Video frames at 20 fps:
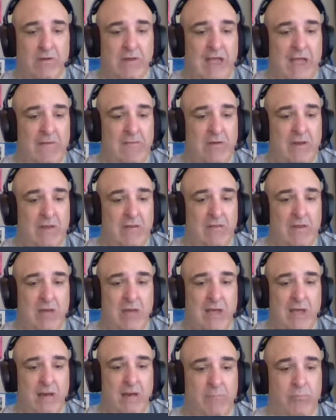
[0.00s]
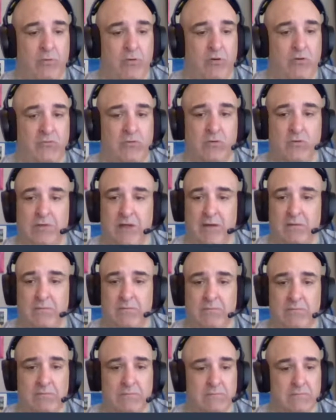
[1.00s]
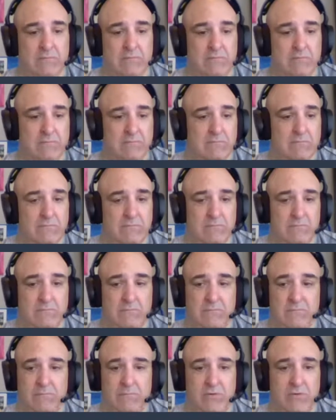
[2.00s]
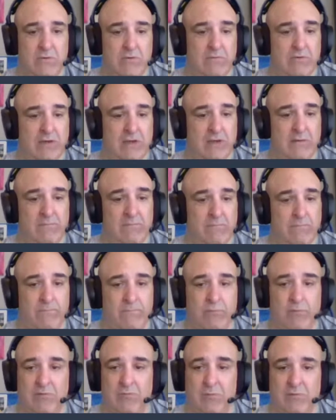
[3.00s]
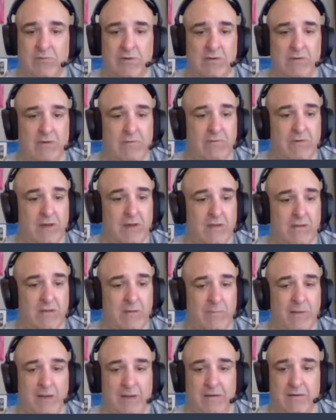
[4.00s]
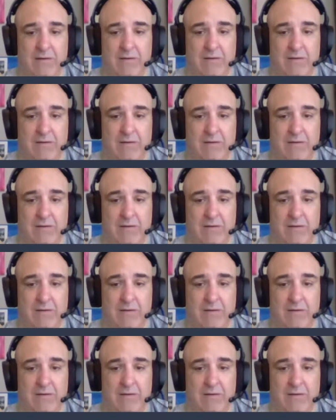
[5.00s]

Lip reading: cavity, tell you pull your tooth out because I brush my teeth every day. Come on.